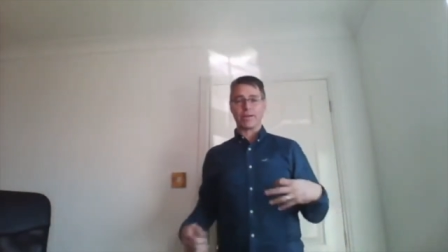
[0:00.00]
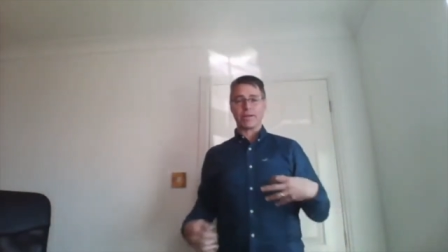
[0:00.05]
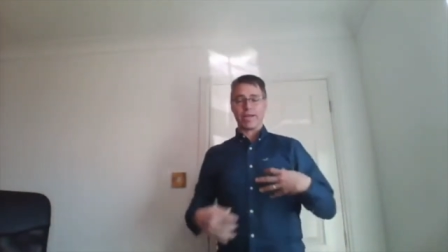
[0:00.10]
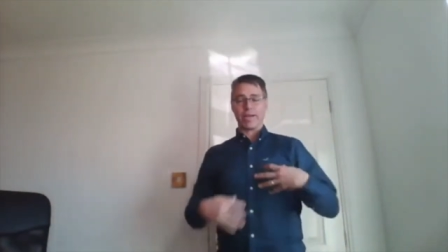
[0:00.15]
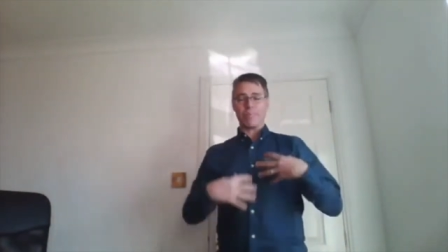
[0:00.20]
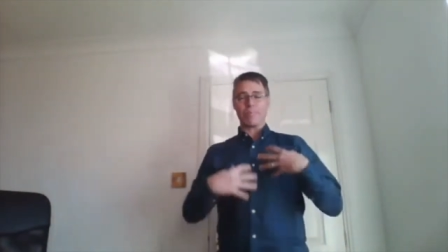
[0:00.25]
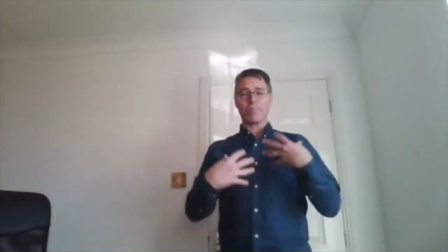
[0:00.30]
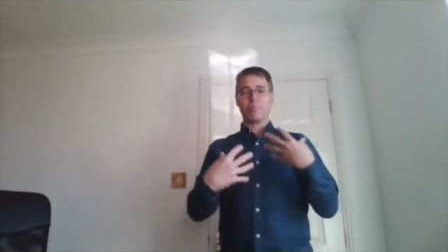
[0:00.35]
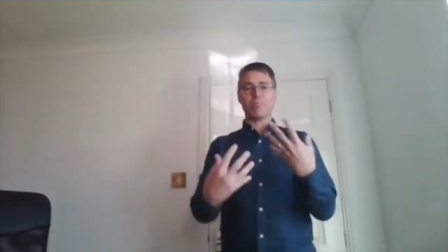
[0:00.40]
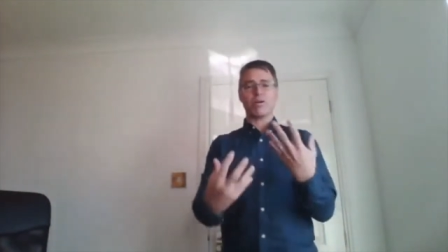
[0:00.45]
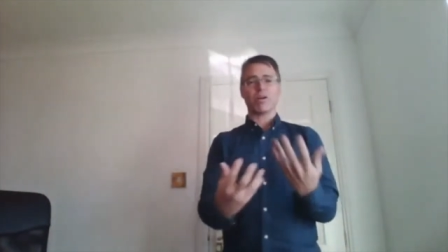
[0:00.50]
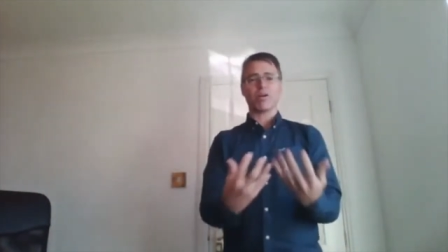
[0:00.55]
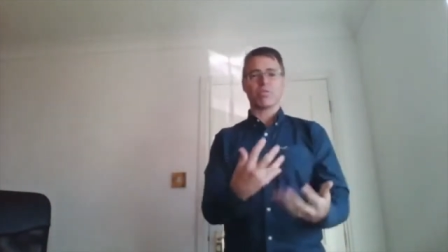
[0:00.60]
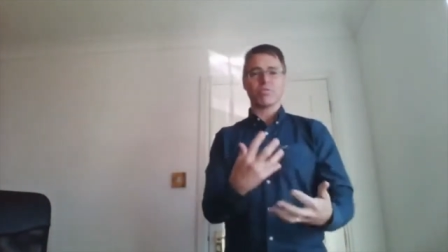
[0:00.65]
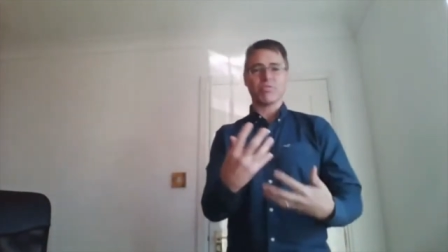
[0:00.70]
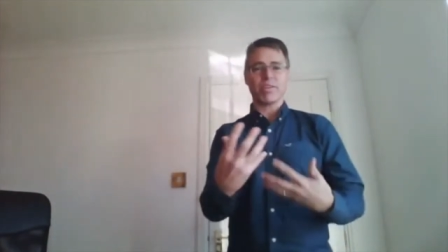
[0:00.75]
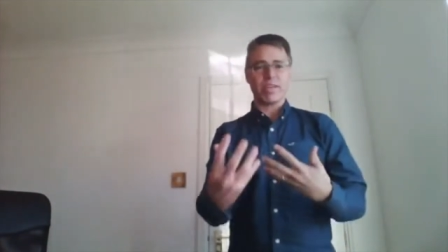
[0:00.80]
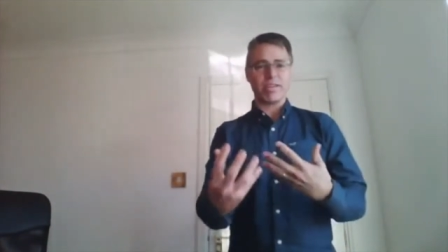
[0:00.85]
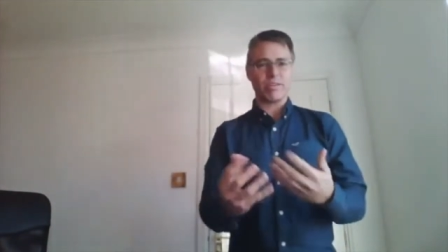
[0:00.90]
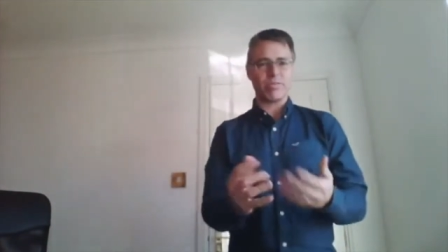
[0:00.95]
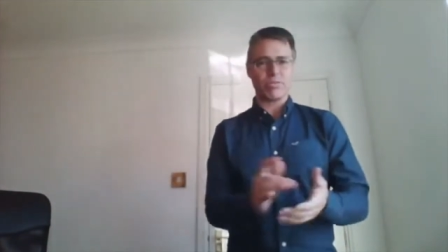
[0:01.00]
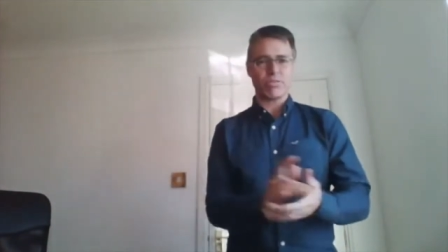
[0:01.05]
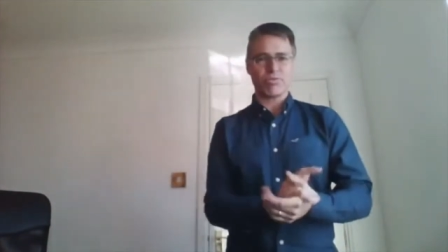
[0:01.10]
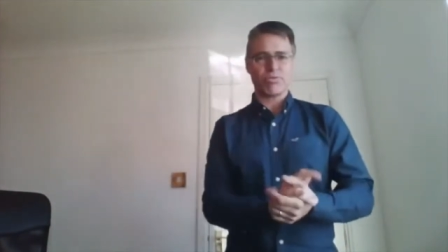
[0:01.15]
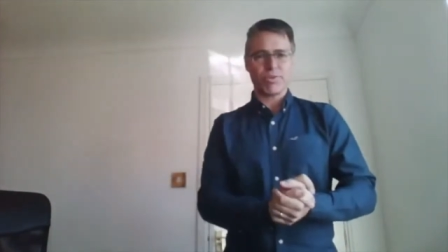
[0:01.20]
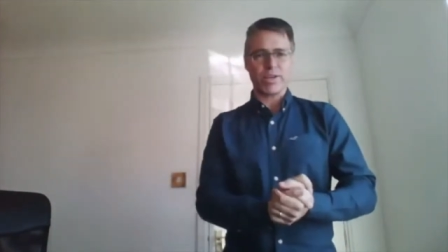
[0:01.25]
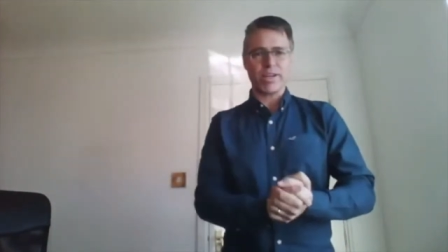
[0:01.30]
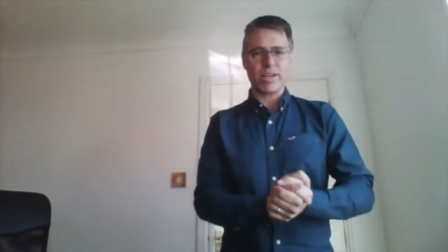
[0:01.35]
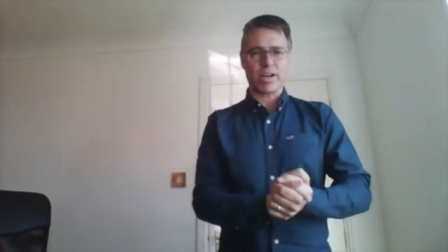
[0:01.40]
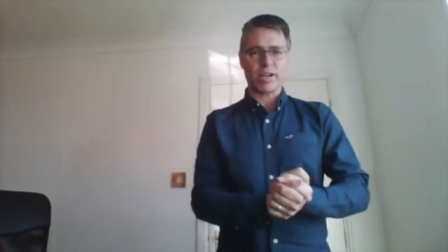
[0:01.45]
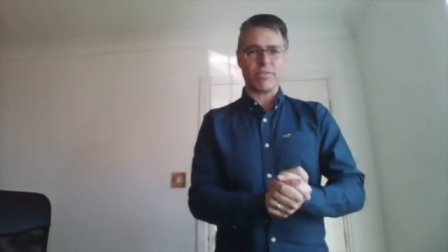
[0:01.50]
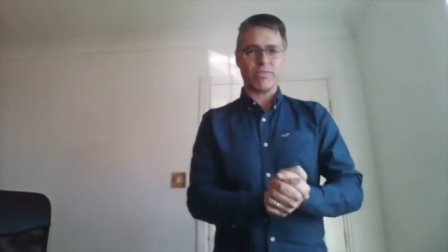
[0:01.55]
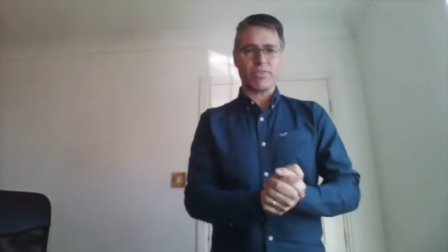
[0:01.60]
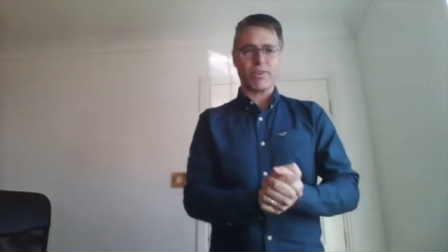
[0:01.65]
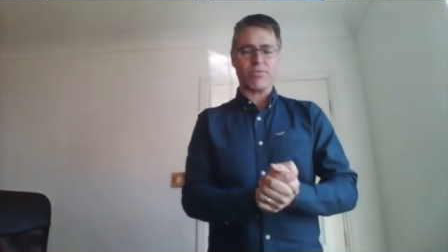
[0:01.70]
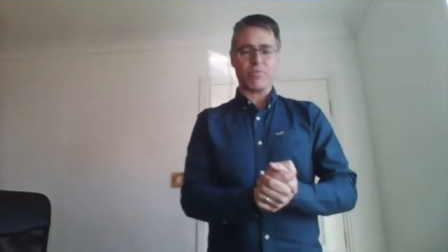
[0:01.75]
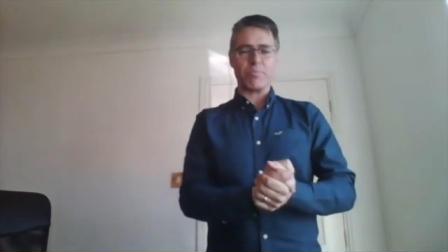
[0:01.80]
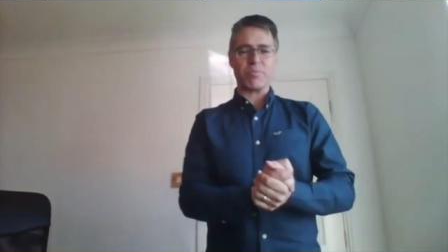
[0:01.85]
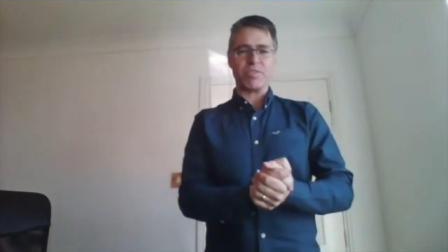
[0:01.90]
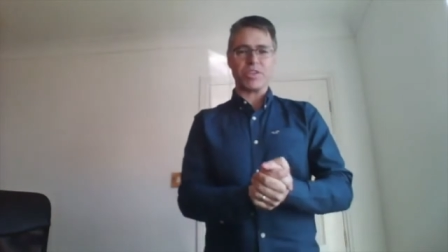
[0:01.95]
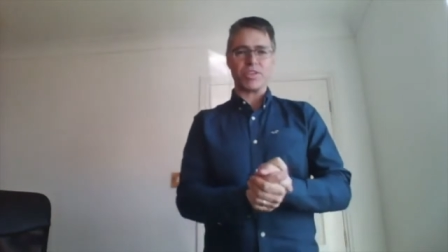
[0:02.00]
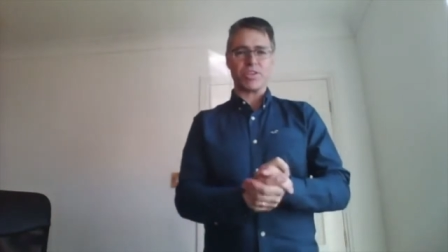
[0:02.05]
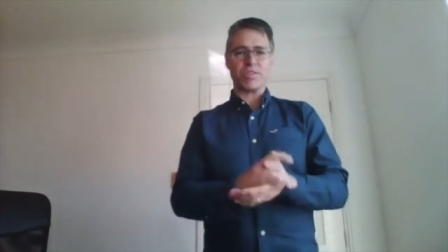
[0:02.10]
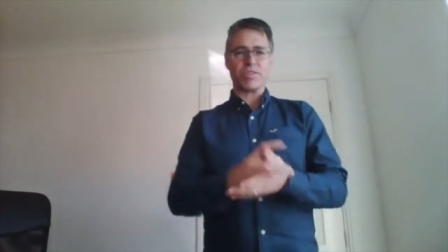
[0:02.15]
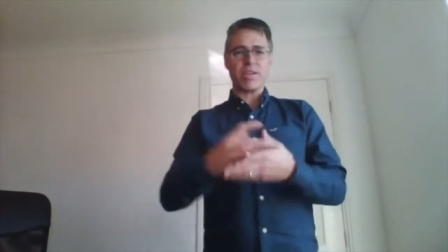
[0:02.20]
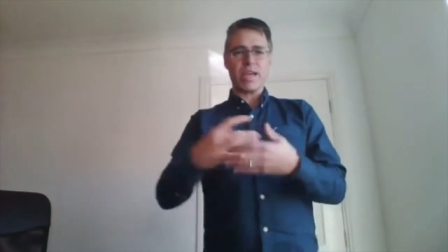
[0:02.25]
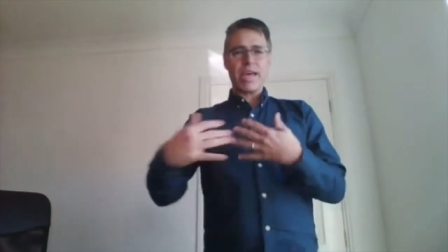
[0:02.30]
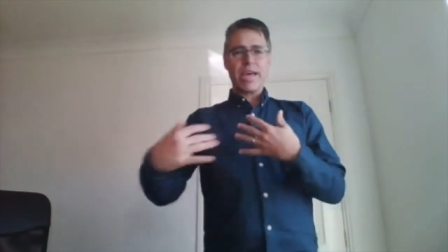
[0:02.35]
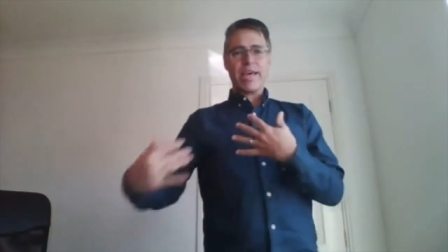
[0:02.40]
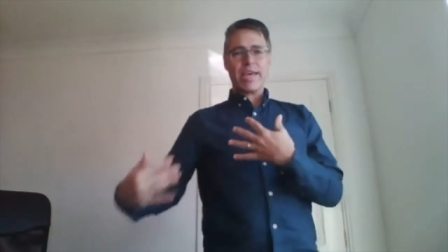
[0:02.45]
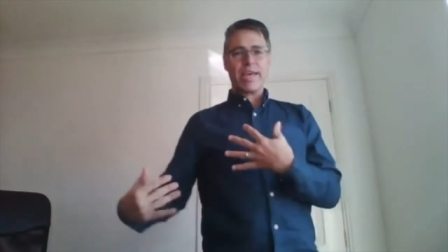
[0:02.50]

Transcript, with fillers: Okay. But Mark was saying there's three kind of different positions